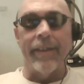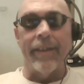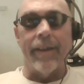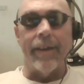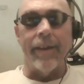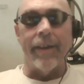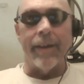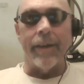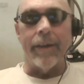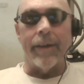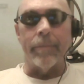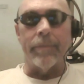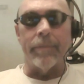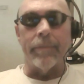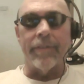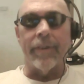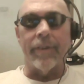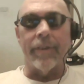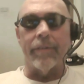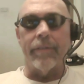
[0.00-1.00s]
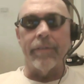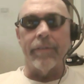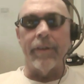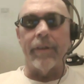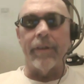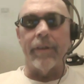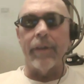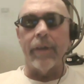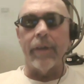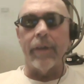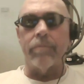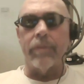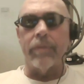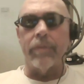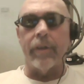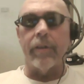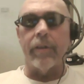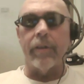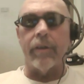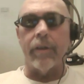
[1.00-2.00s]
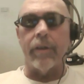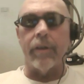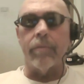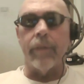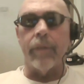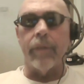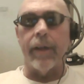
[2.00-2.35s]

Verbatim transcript: Um, so you know, I, you know,